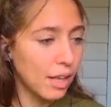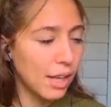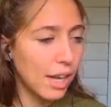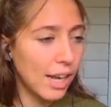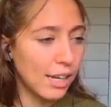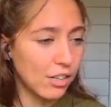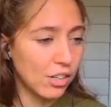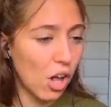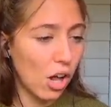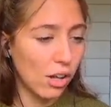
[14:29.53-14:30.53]
And it
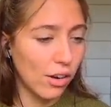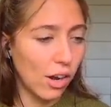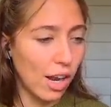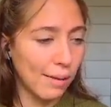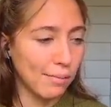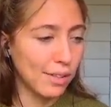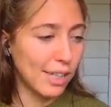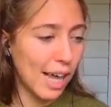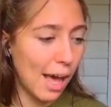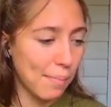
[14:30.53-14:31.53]
just, all in all, I'm
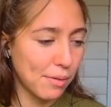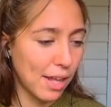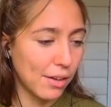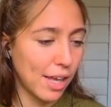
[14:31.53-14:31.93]
really happy with how